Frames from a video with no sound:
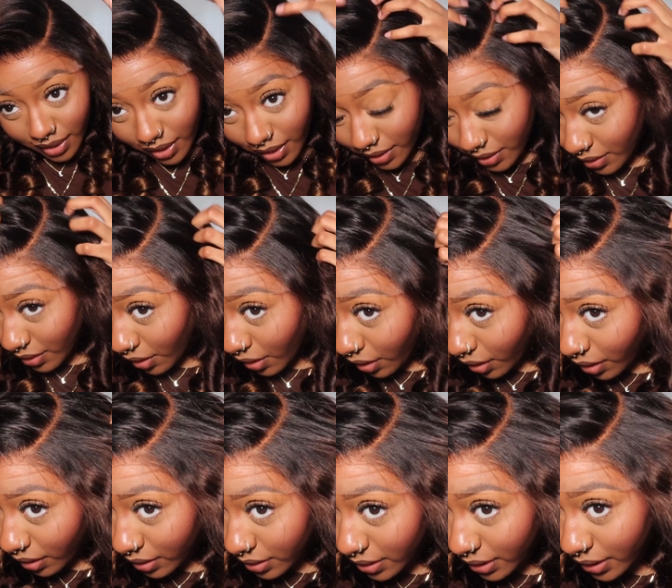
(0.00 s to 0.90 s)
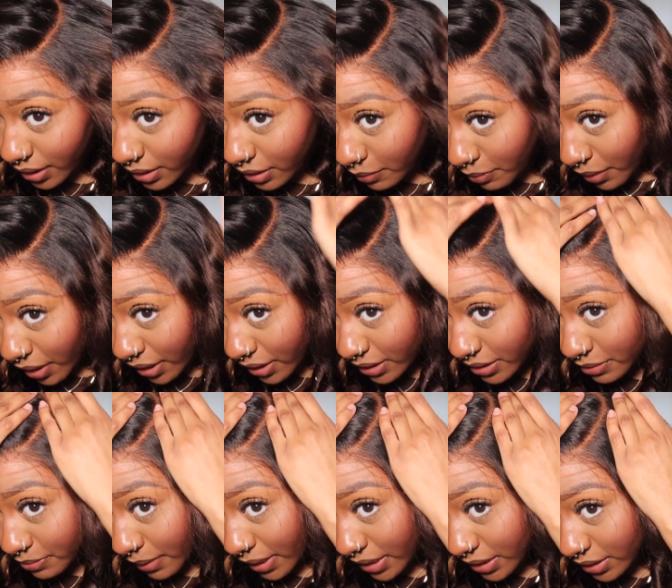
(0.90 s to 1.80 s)
And y'all, look at the parting
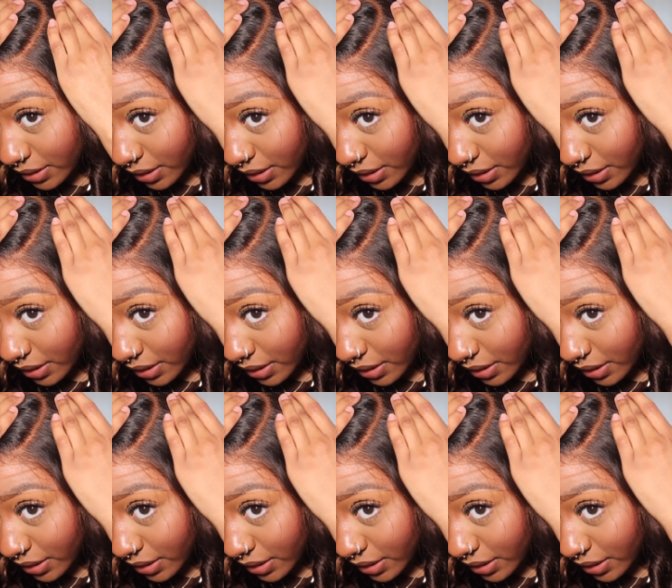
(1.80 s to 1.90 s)
space.